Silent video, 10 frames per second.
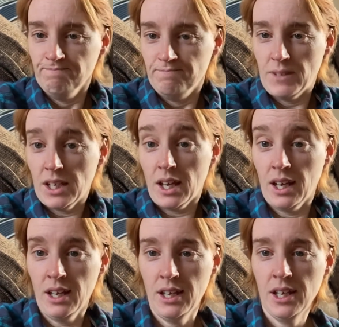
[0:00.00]

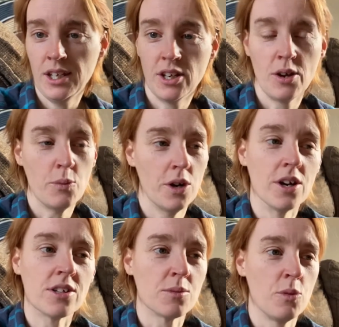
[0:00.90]
you know, it
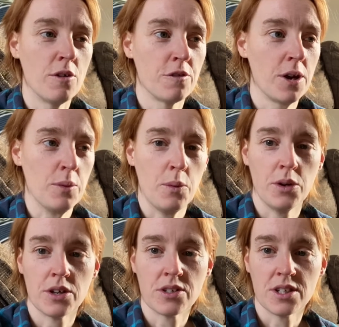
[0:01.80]
works, and why fight what
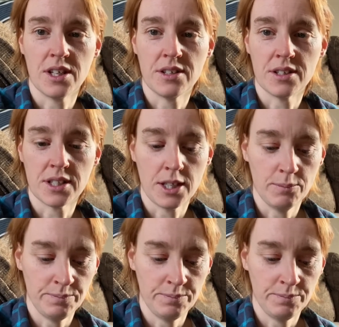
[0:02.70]
works at the end of the day.